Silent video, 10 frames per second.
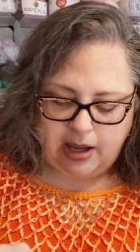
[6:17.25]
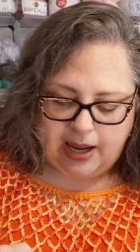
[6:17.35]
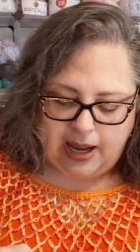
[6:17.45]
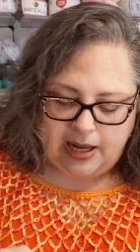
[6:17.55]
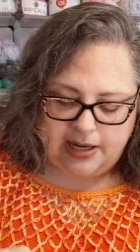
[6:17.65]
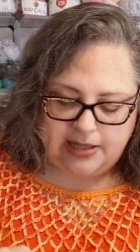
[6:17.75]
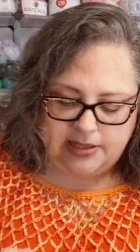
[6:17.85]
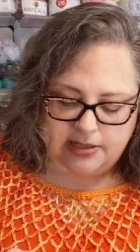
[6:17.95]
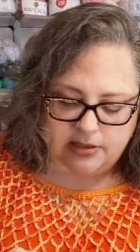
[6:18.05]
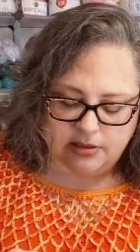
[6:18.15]
and
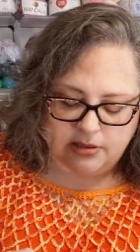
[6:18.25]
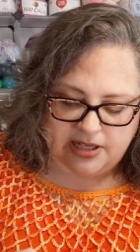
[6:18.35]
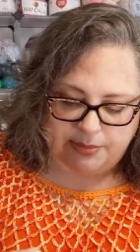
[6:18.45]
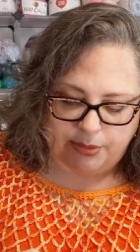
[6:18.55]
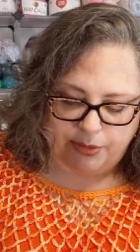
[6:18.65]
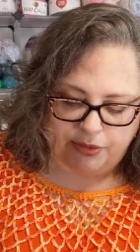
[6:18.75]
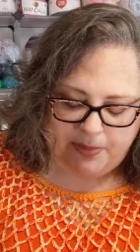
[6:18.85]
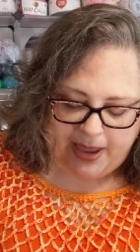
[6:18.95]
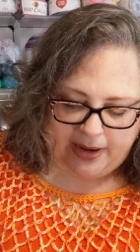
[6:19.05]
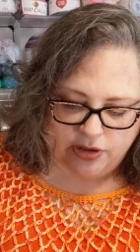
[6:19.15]
it's Deborah-proof
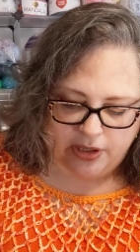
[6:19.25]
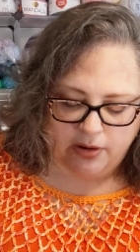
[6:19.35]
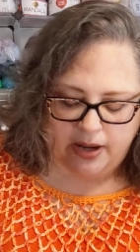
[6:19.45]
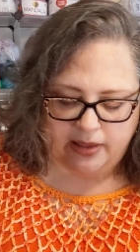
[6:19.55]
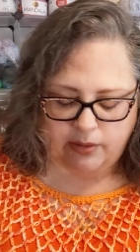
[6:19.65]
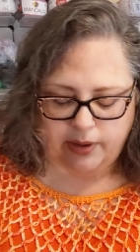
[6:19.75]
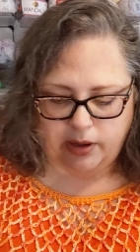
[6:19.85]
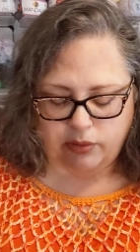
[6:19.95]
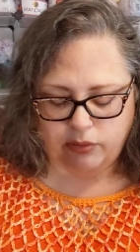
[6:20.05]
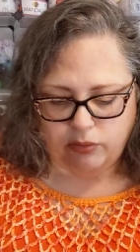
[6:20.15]
packaging. Okay, there we go.